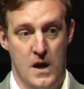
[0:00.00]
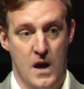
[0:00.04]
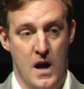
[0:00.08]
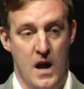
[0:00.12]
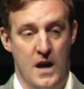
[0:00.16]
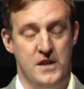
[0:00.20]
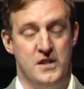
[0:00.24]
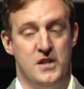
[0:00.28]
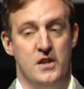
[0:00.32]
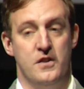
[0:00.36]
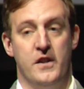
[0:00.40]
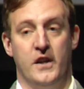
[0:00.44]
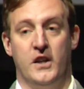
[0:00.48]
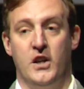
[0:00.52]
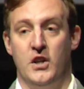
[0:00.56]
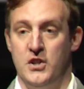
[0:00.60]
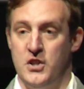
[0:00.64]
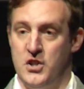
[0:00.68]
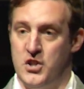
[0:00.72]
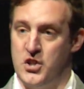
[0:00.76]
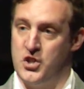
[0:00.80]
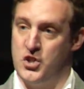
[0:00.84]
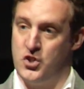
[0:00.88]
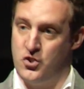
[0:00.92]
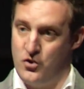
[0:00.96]
And so the
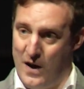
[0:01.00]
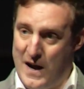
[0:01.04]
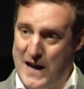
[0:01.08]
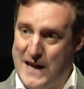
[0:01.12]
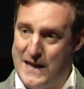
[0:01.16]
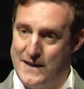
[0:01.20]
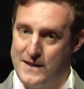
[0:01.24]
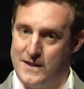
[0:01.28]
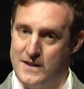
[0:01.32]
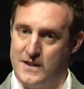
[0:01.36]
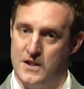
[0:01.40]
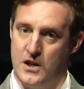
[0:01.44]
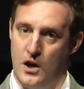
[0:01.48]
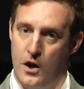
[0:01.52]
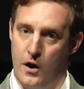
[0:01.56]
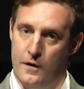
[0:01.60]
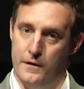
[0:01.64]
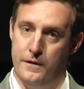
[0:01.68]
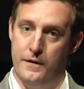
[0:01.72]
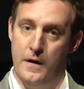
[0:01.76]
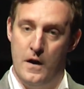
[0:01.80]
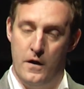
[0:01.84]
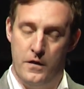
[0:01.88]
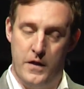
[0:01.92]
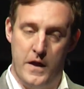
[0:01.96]
constraints of
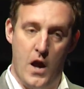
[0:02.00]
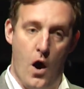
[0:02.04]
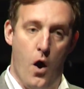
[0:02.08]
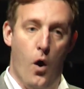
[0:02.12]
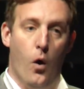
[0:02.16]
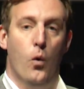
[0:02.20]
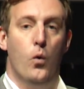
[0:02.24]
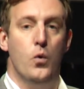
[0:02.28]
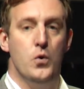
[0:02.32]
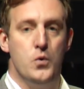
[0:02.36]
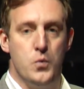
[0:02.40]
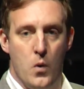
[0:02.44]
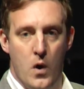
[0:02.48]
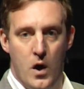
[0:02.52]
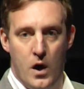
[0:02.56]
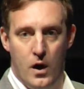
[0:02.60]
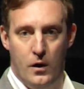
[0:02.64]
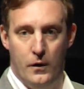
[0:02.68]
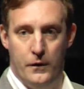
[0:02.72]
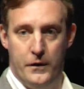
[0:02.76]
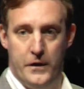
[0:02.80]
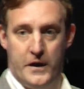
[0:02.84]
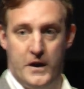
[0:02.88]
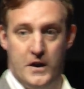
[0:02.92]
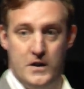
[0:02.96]
the old
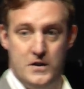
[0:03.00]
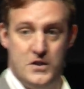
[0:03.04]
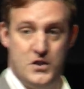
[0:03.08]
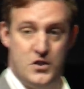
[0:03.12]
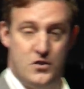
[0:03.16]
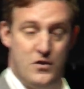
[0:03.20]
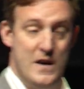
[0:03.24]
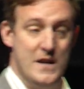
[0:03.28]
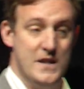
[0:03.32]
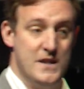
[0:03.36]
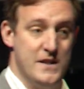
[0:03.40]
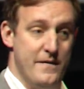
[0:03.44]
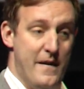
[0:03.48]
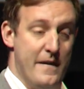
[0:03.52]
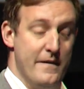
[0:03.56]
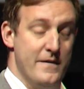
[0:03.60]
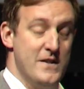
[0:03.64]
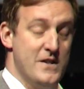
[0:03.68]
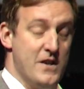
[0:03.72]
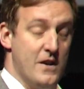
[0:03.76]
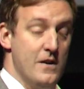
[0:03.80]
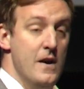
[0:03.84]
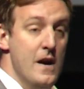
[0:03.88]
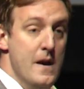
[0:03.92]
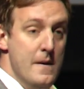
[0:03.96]
world, the constraints of having
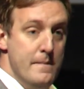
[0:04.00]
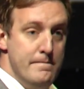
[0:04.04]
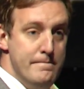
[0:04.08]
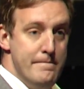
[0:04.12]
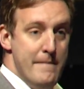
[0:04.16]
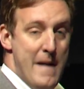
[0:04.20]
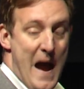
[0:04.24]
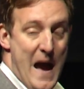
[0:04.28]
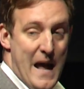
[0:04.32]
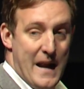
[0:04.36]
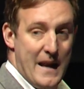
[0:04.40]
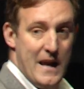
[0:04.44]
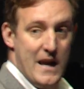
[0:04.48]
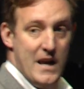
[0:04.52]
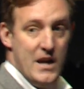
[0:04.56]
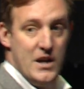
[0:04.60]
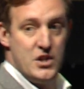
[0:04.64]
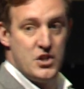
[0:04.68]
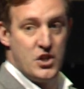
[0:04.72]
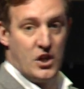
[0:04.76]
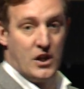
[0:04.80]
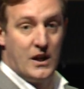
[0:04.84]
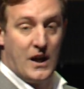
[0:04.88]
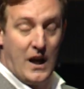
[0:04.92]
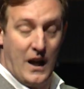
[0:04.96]
to
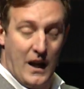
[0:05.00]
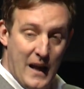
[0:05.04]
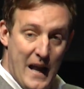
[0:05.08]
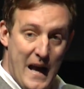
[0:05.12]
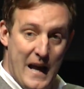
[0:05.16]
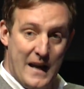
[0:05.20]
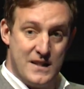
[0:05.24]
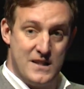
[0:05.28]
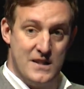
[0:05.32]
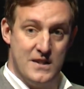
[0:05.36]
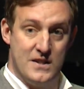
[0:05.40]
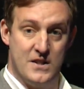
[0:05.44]
manage and collect and